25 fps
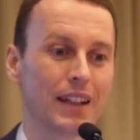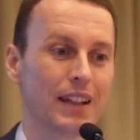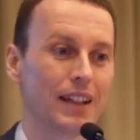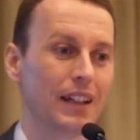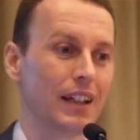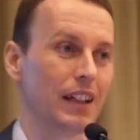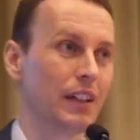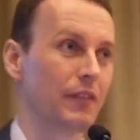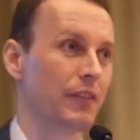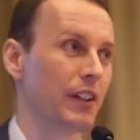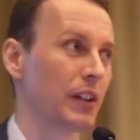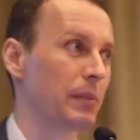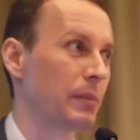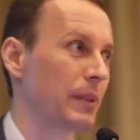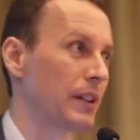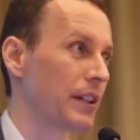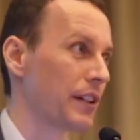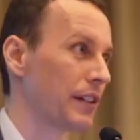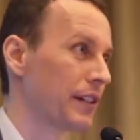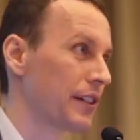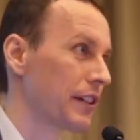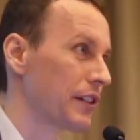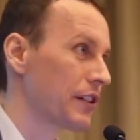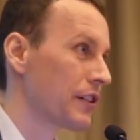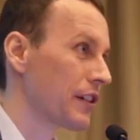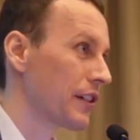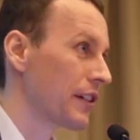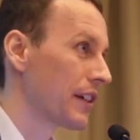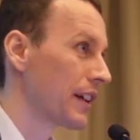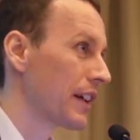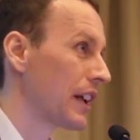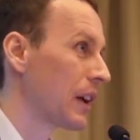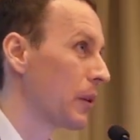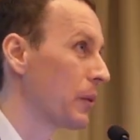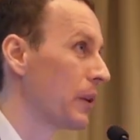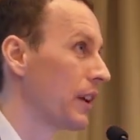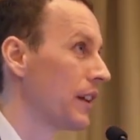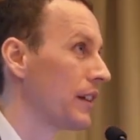investment researchers are
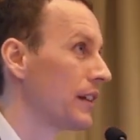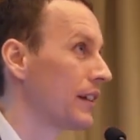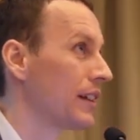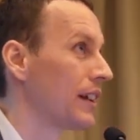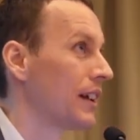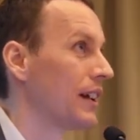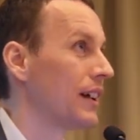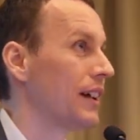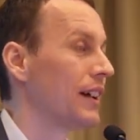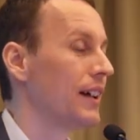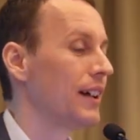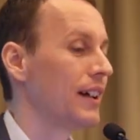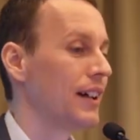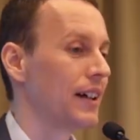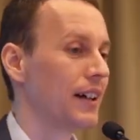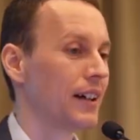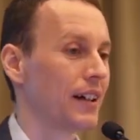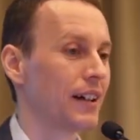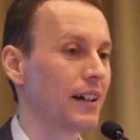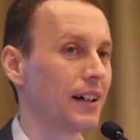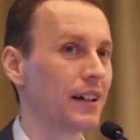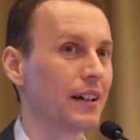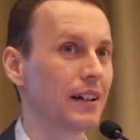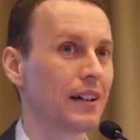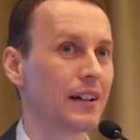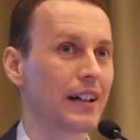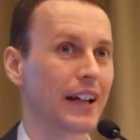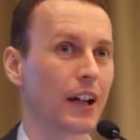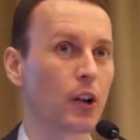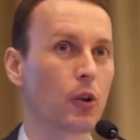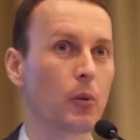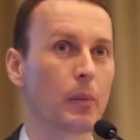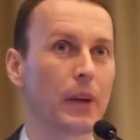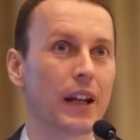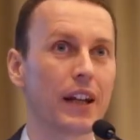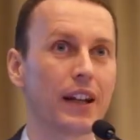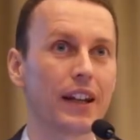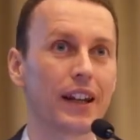nowadays
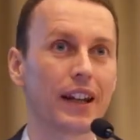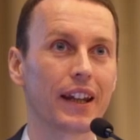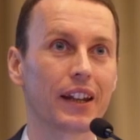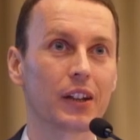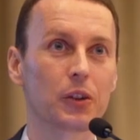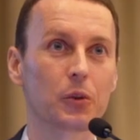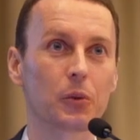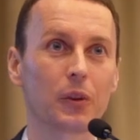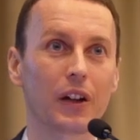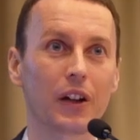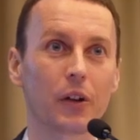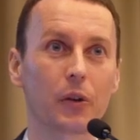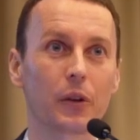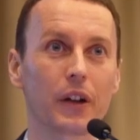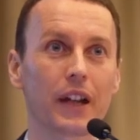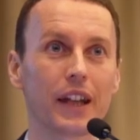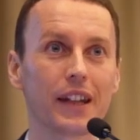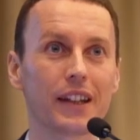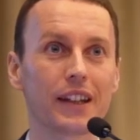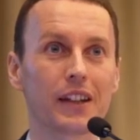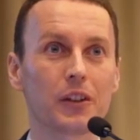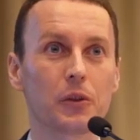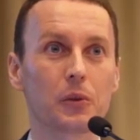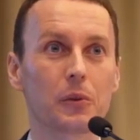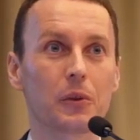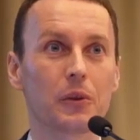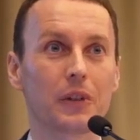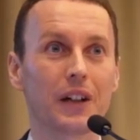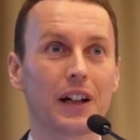recommending to allocate into